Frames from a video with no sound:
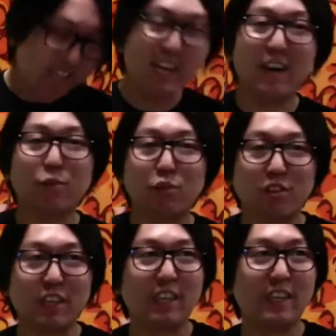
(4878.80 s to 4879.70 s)
kind of have to
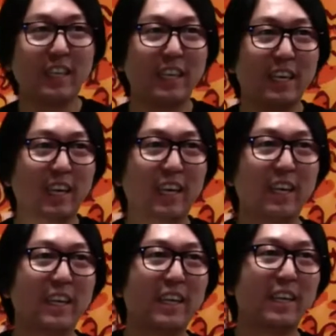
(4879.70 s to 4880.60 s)
see the.
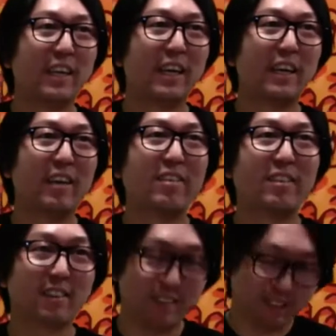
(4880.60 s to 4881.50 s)
I guess.